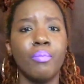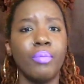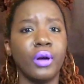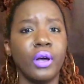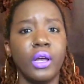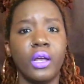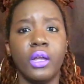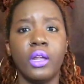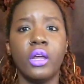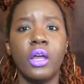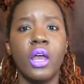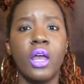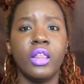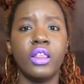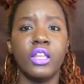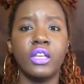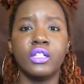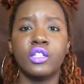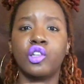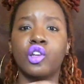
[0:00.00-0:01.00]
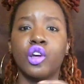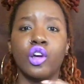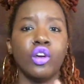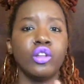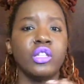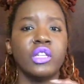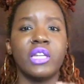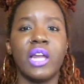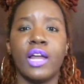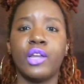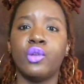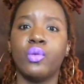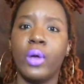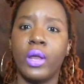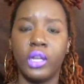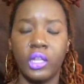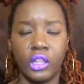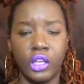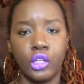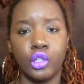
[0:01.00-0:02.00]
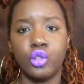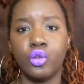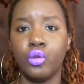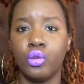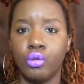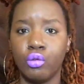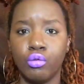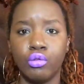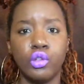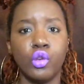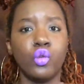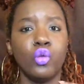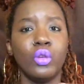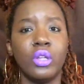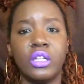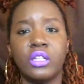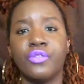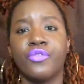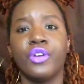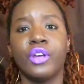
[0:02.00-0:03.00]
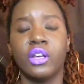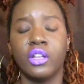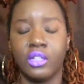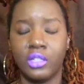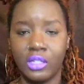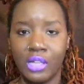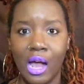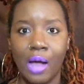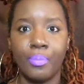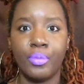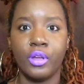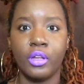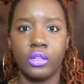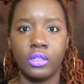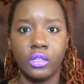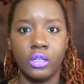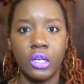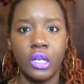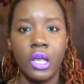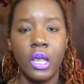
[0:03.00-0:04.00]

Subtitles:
But this girl did not do anything to you, so you need to freaking stop it.